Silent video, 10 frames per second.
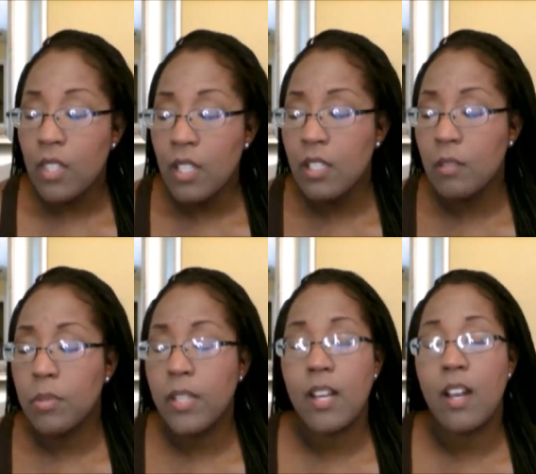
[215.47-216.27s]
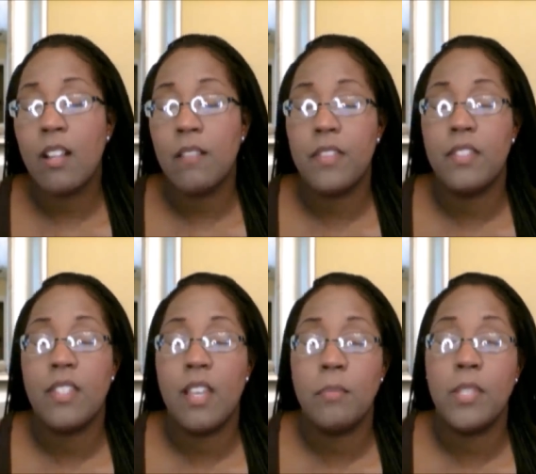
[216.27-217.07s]
and complete all of the
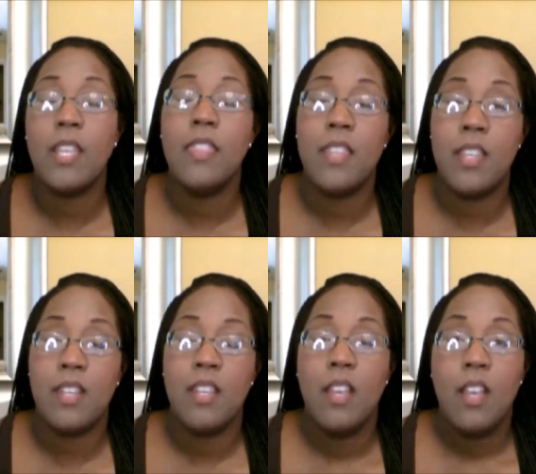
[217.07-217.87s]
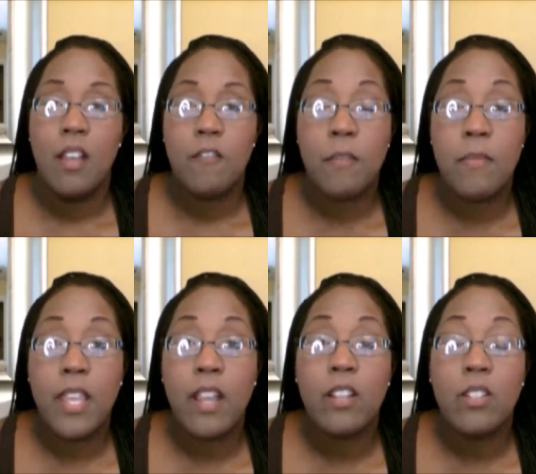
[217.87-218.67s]
steps, and then from
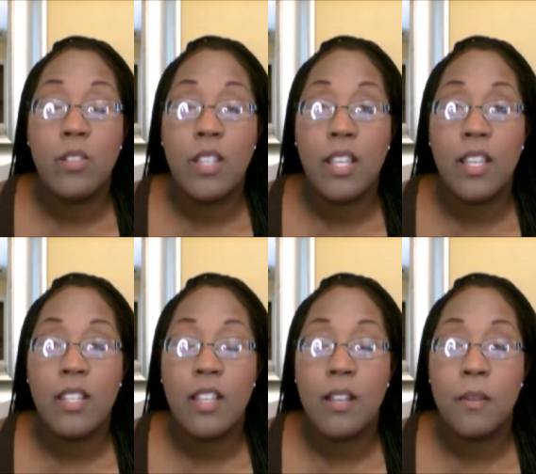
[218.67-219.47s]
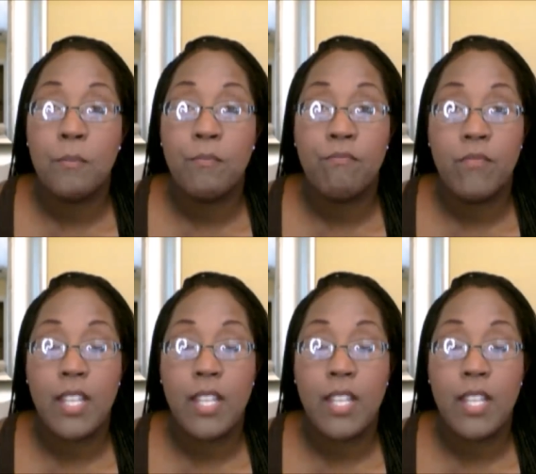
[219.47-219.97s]
there you can um,